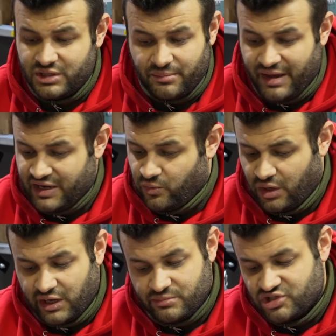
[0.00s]
the
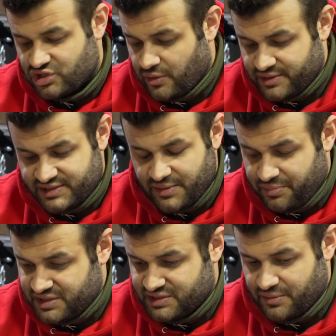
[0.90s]
manual and I'm just going step
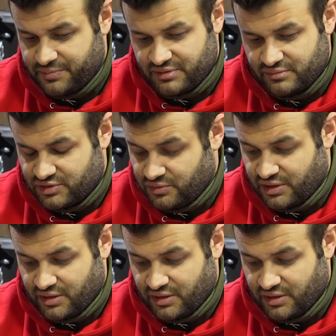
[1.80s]
by step and doing